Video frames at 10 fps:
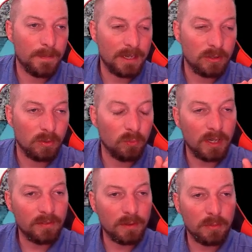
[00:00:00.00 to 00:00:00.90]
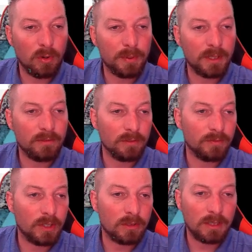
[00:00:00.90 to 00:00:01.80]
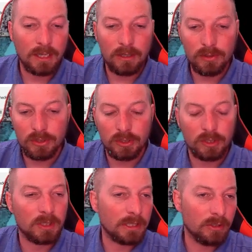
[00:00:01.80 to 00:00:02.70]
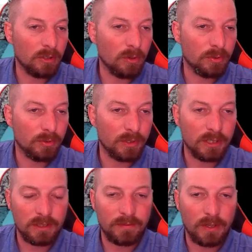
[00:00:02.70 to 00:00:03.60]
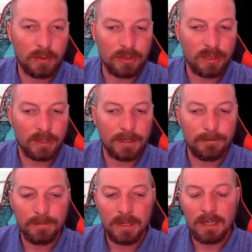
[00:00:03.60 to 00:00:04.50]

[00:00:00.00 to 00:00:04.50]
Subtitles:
So whenever I'm opening from Vault, I always just click no through these if I want to check out.